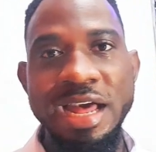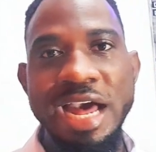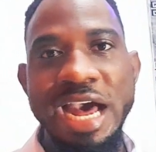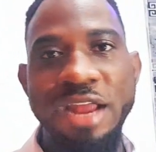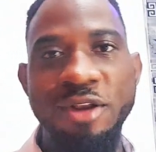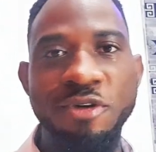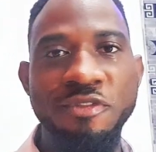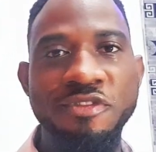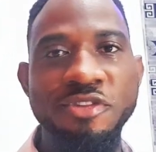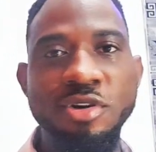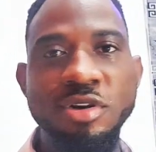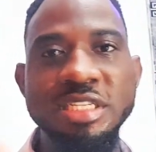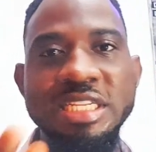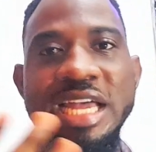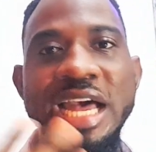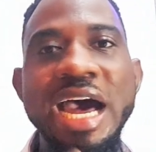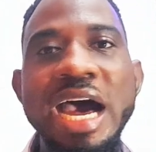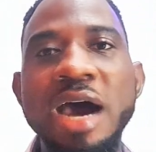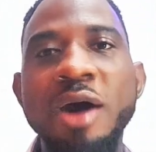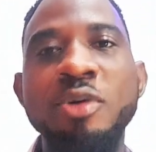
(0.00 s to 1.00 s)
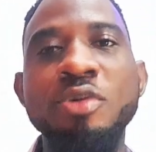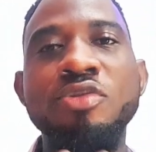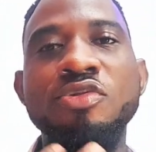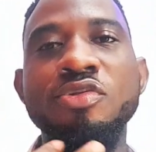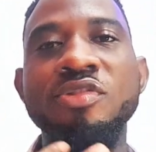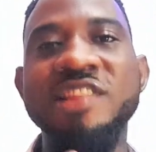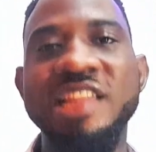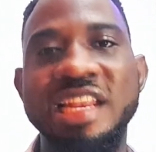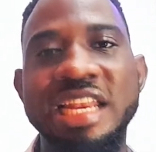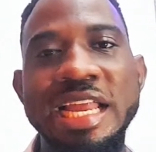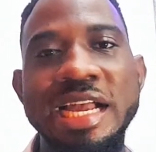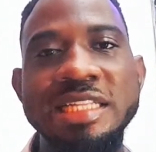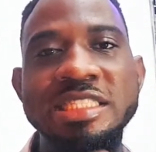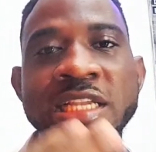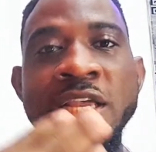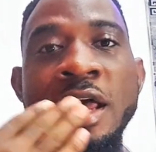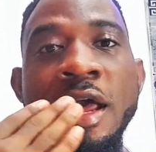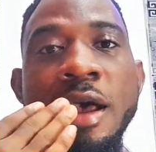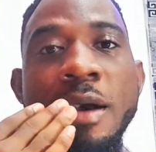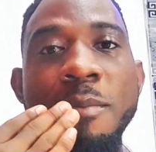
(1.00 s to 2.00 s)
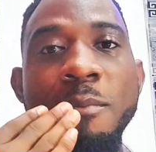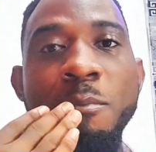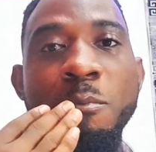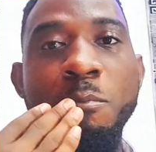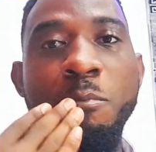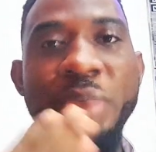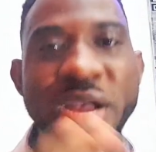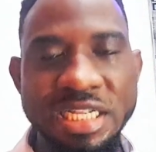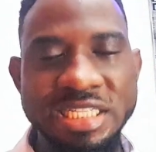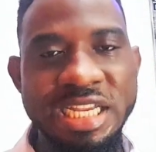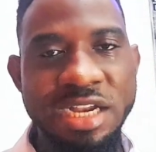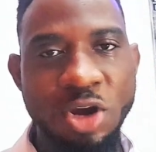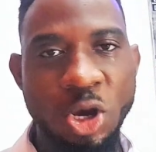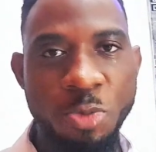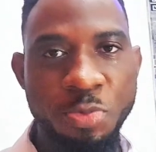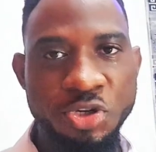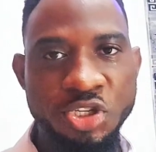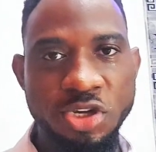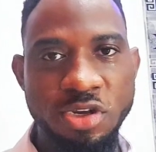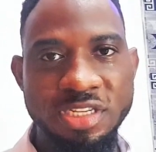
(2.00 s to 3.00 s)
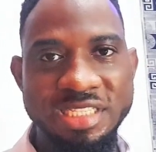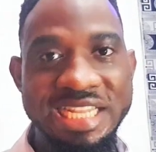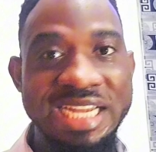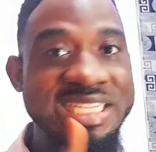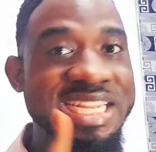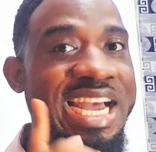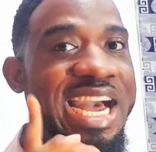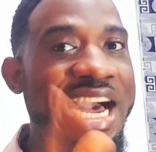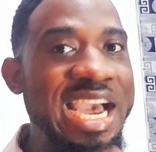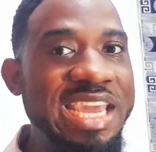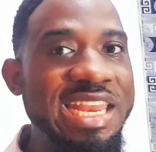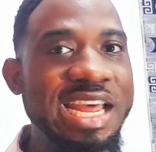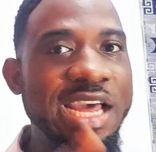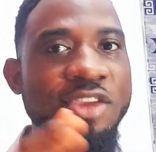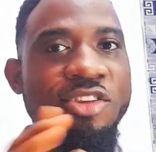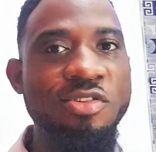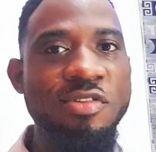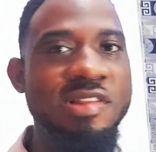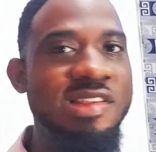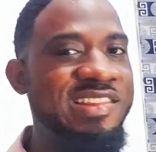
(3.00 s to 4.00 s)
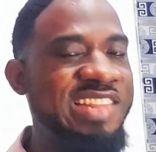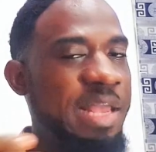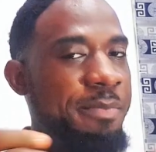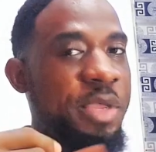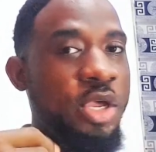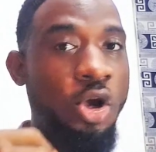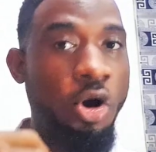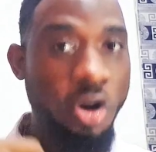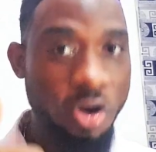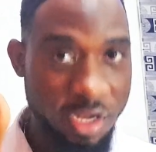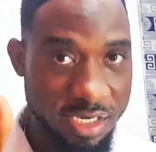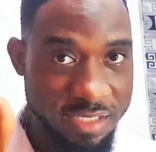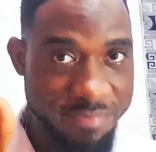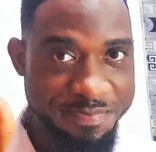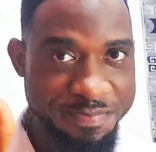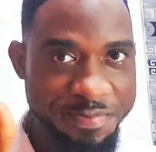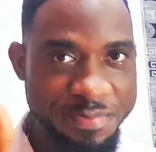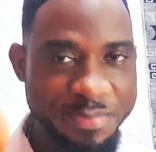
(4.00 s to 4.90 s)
and of course how to select better options that either use the semicolon,